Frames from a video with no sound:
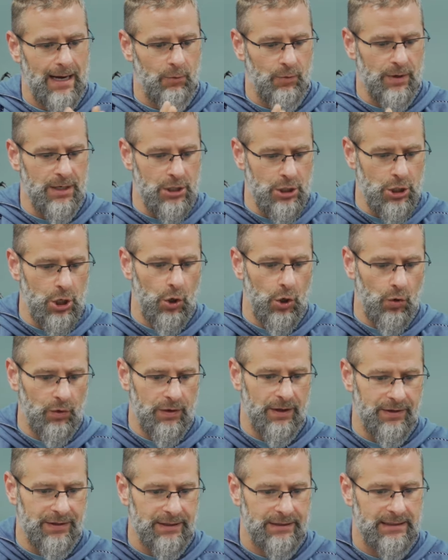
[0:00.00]
we know
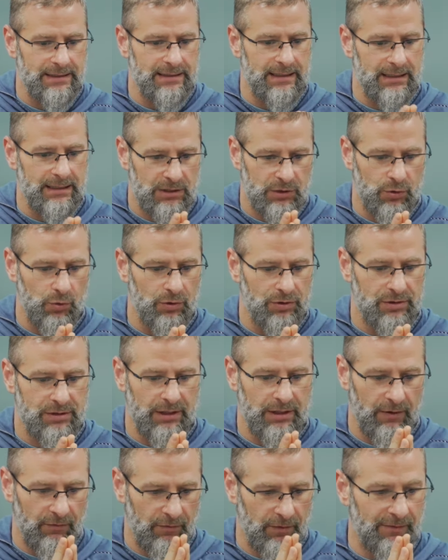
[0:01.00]
that this is a source
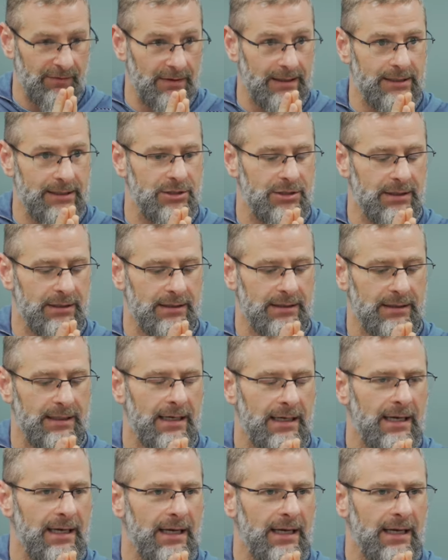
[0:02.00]
of revelation.